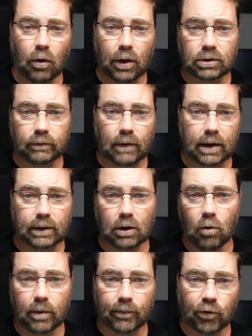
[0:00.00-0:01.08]
that you find at the
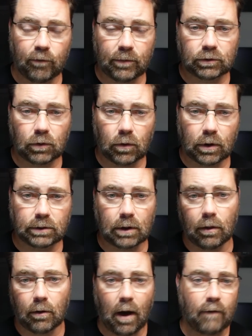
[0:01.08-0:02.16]
home improvement stores,
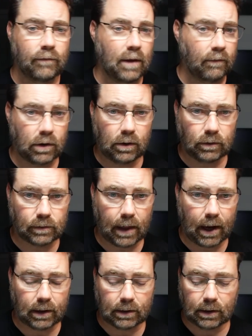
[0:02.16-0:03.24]
although I've never used
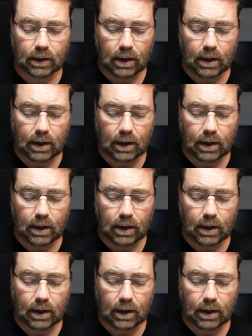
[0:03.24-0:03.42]
that.